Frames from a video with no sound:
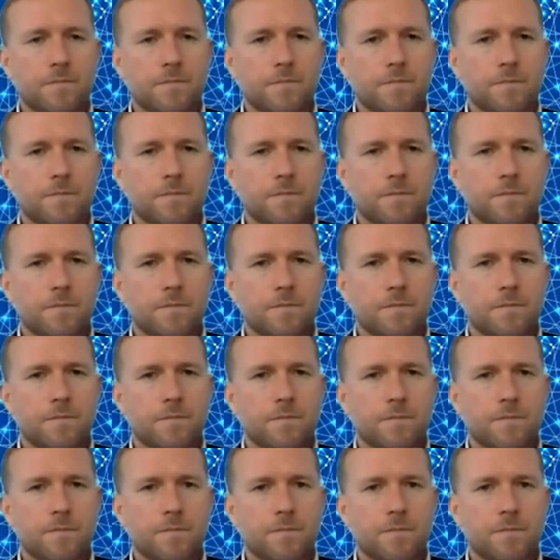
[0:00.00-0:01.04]

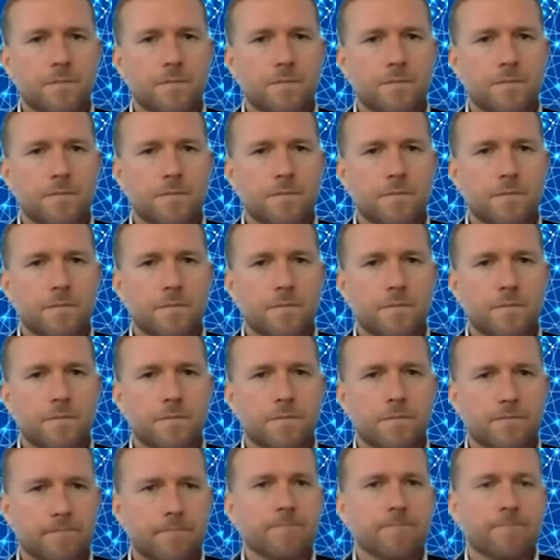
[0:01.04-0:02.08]

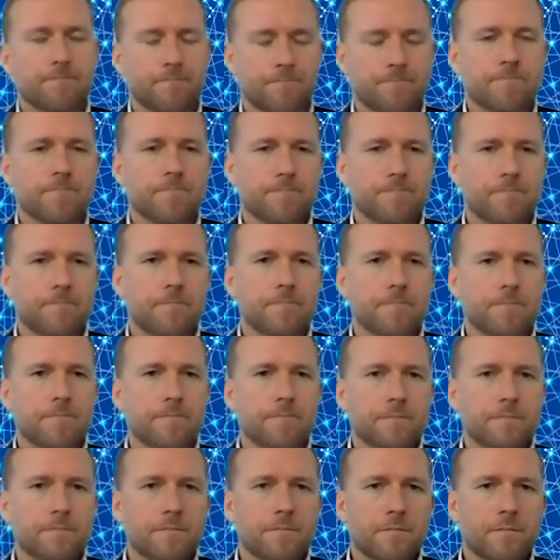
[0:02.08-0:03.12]

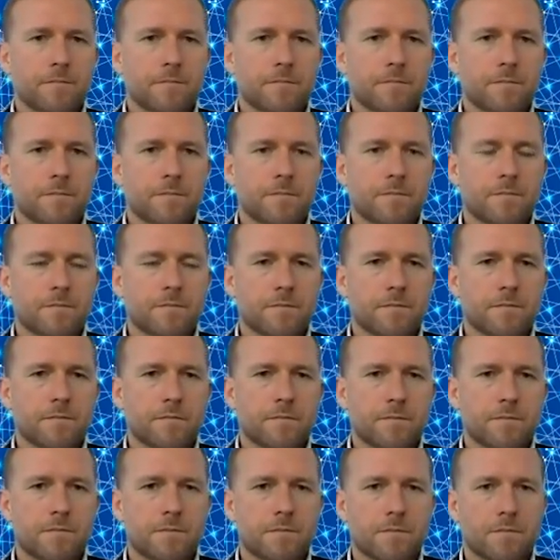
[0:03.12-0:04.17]

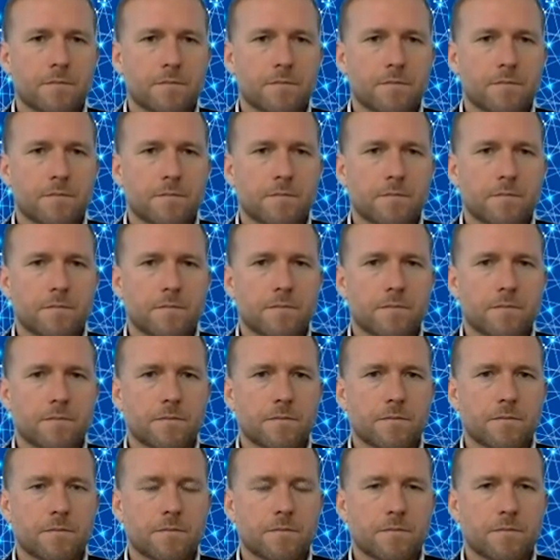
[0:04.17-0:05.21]

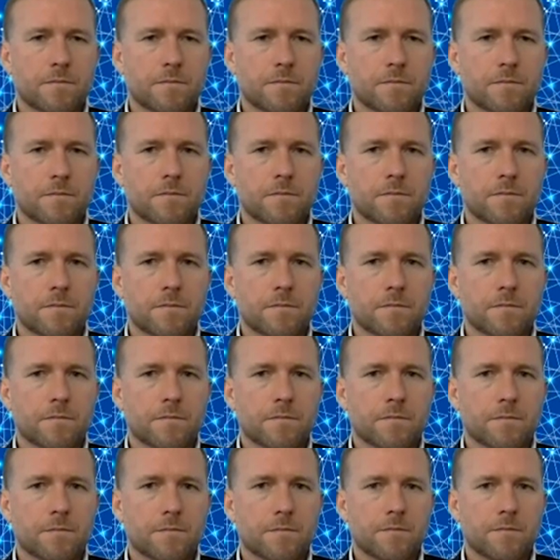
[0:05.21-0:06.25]

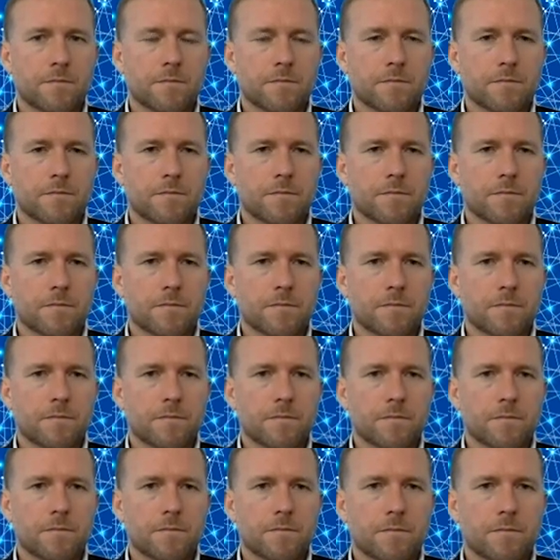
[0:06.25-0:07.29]

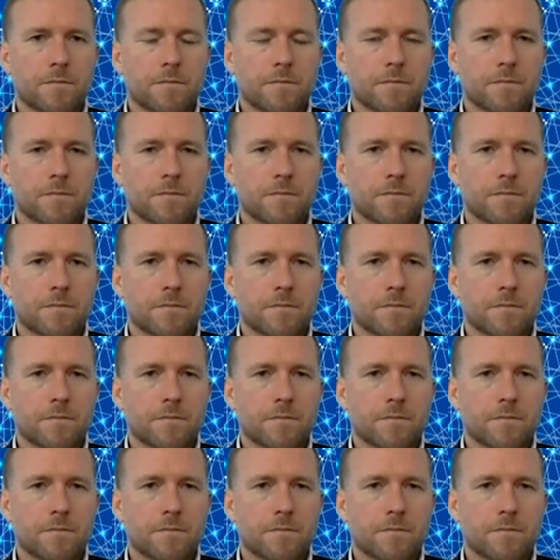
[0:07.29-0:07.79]
(not speaking)